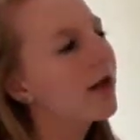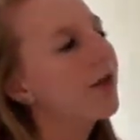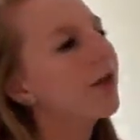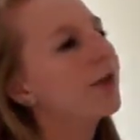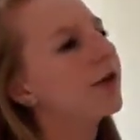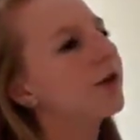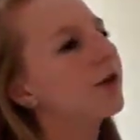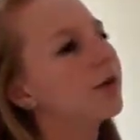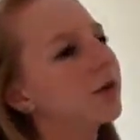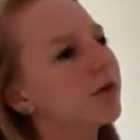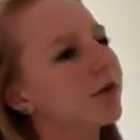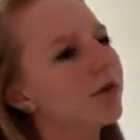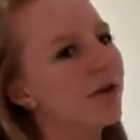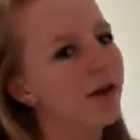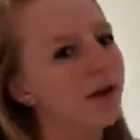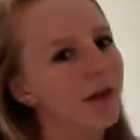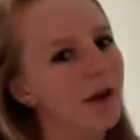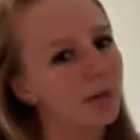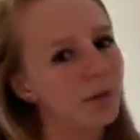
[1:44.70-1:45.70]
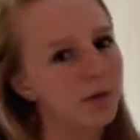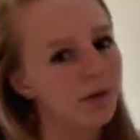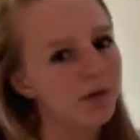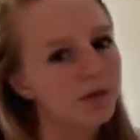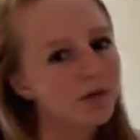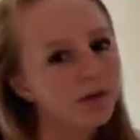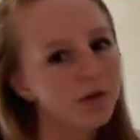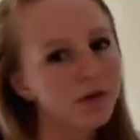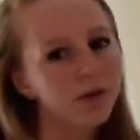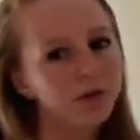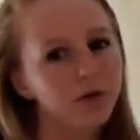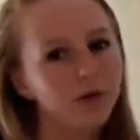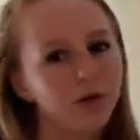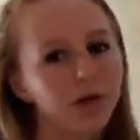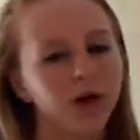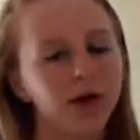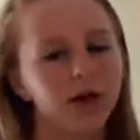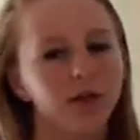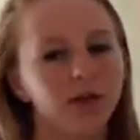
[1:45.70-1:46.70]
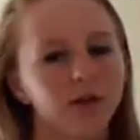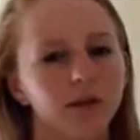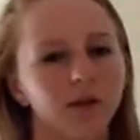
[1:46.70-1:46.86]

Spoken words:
then you would divide that by 2, and